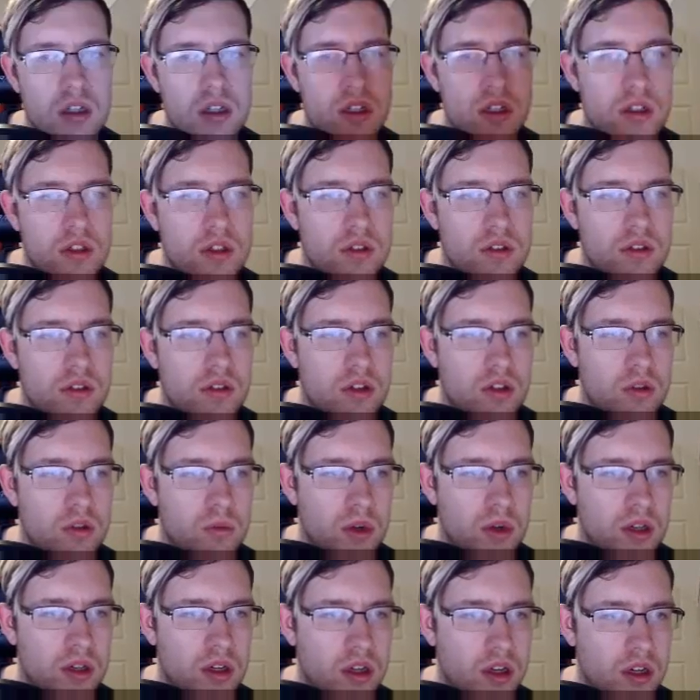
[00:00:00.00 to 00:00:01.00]
Just a turn
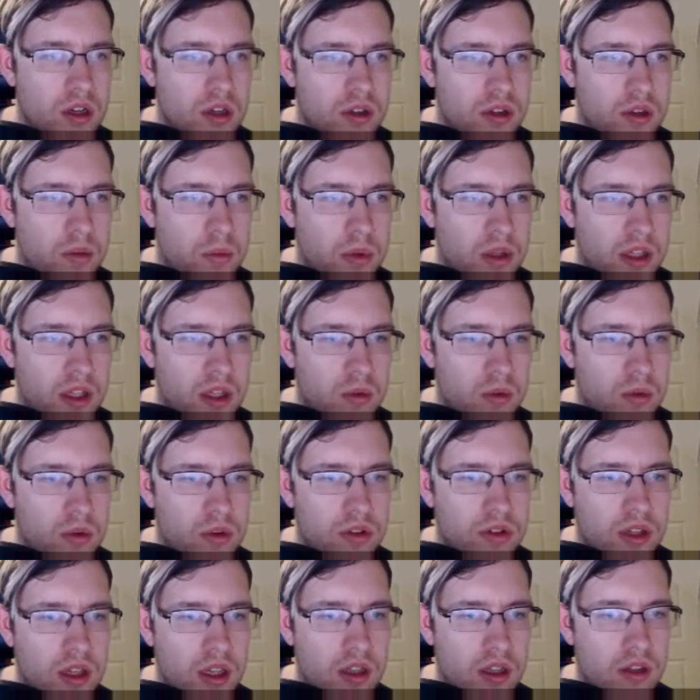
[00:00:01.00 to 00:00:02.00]
1 card to play,
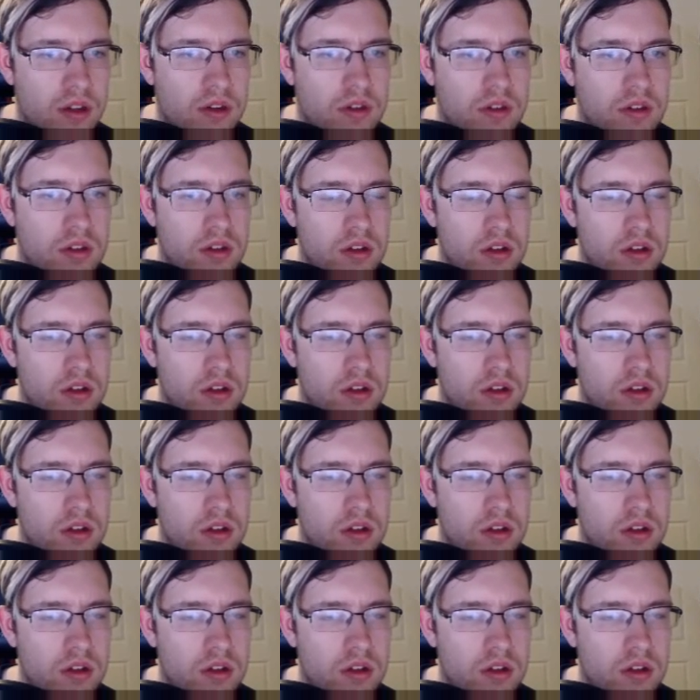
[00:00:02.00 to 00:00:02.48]
worst case.